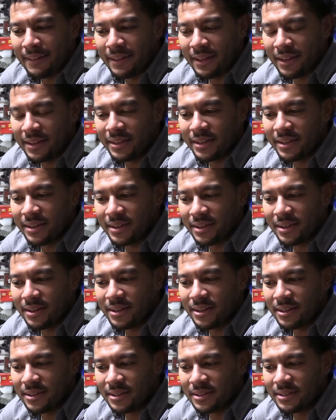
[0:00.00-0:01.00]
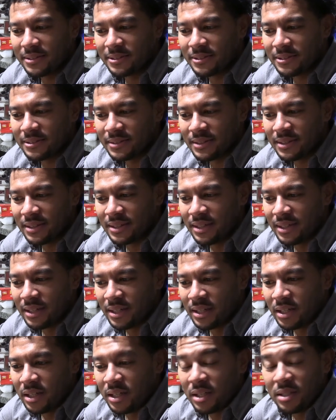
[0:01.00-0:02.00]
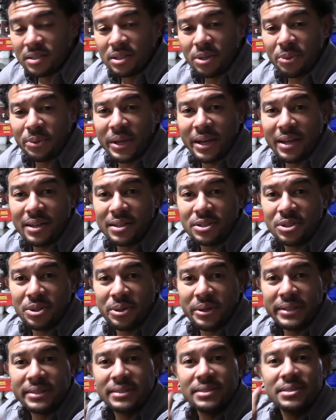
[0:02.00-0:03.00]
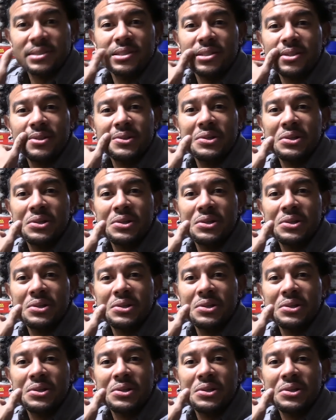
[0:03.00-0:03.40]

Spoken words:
and then so we had a choice.